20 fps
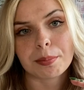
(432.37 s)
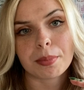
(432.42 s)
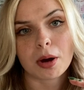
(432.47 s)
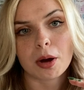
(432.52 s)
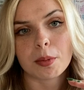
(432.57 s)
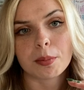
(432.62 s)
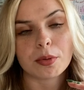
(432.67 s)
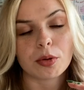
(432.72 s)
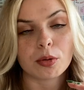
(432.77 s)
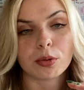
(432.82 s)

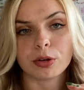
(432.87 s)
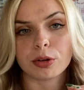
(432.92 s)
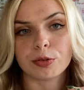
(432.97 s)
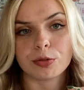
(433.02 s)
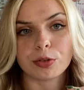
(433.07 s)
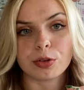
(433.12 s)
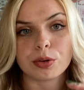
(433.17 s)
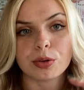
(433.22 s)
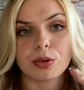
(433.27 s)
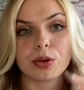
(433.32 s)
pop all
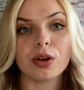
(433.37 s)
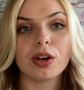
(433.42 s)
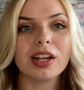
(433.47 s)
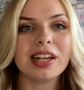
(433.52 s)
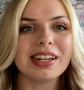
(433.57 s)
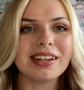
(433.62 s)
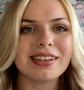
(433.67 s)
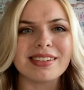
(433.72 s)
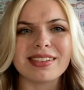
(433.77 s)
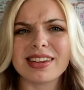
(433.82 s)
of your
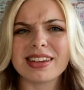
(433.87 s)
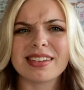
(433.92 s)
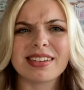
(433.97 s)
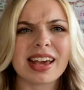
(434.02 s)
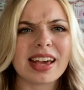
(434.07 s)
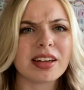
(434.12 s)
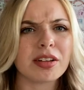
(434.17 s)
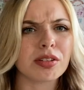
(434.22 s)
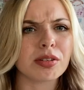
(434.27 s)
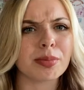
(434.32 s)

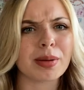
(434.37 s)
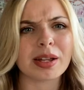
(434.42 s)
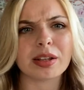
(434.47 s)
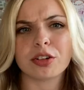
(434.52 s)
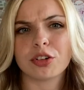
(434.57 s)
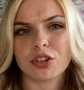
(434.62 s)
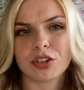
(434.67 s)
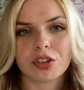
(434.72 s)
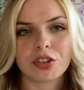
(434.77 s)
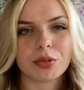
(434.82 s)
details about
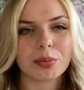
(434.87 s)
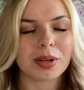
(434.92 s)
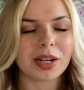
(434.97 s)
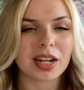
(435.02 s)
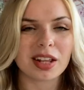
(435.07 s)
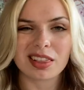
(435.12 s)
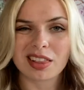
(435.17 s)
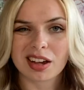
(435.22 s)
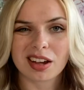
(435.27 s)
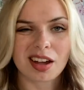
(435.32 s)
the judgment
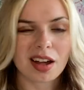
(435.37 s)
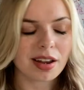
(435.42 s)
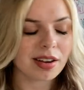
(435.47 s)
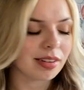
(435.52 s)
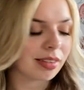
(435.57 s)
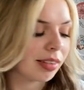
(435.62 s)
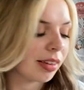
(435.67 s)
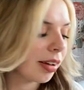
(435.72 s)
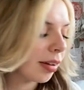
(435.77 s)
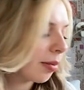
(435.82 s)
and that kind
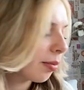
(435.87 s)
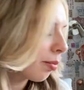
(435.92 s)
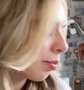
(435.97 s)
of thing.